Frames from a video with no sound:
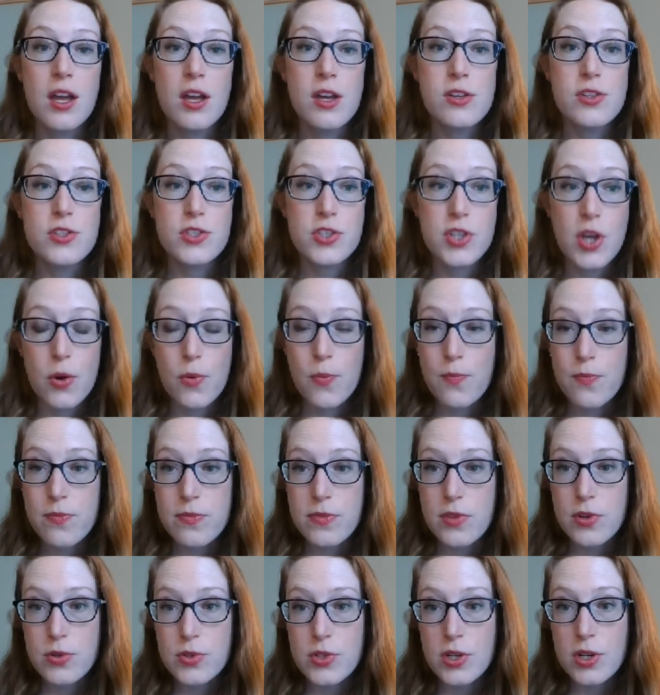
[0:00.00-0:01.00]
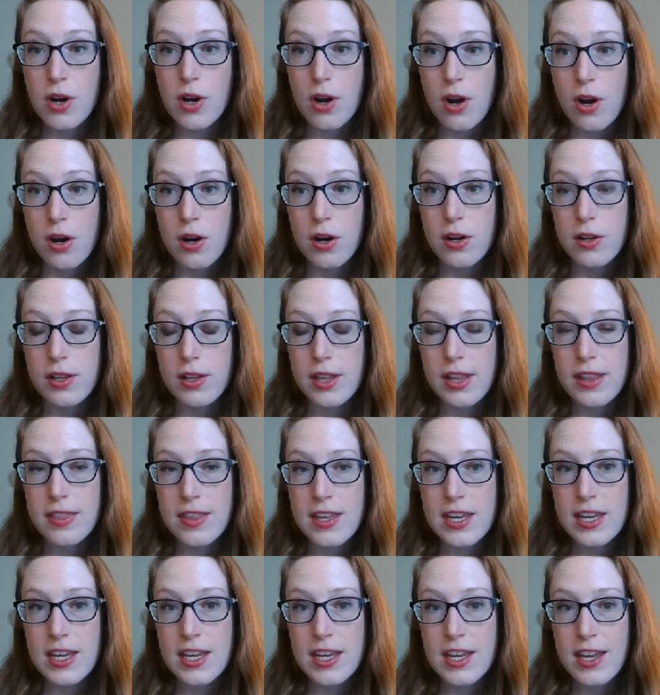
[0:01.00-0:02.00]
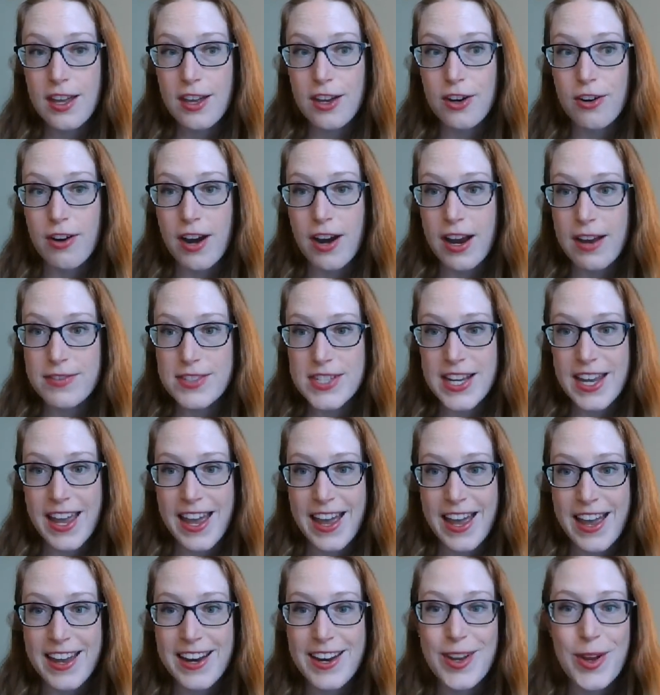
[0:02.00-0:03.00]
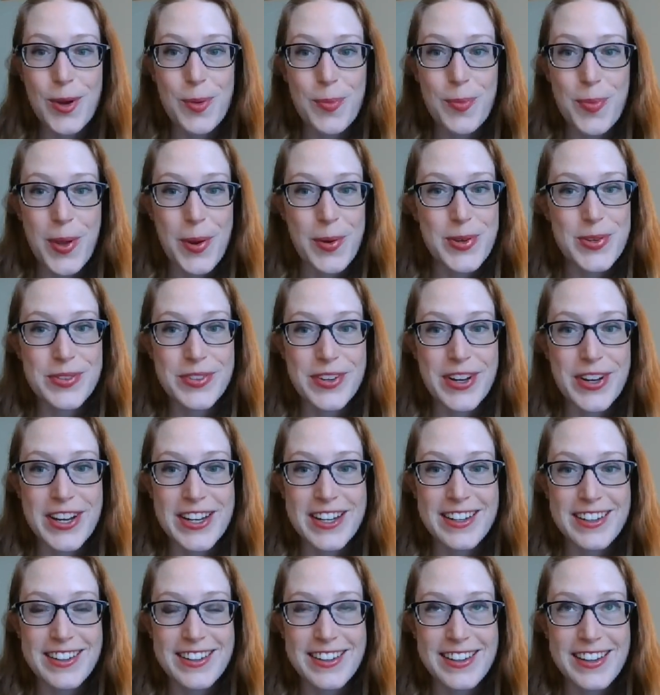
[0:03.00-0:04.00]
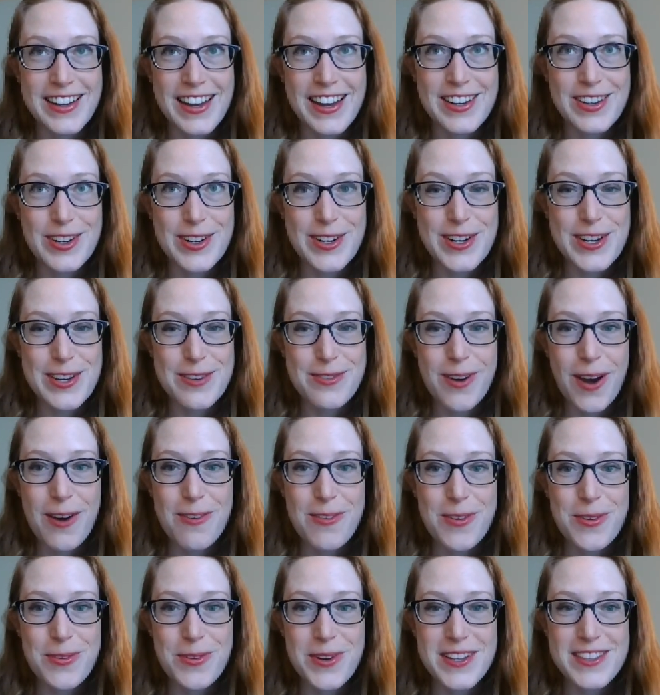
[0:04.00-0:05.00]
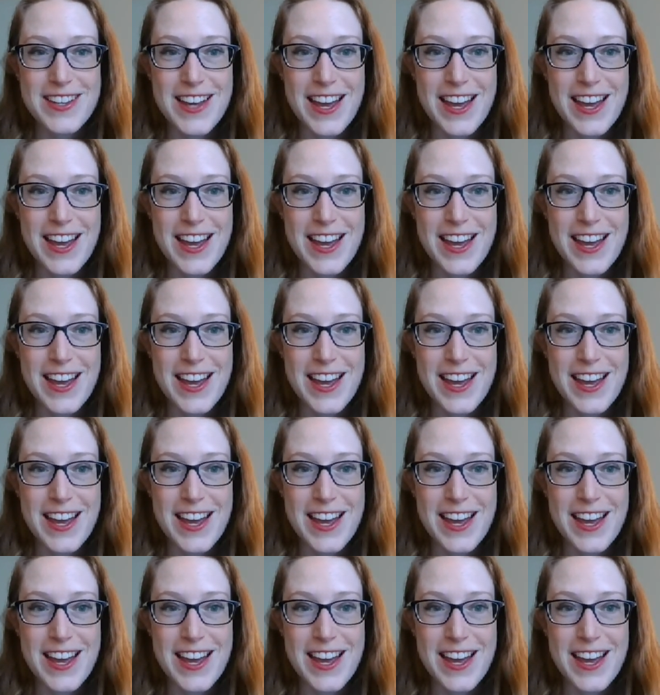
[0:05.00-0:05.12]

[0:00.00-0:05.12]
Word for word: So those are all the graphs I had. I hope that was fun and nerdy for everyone.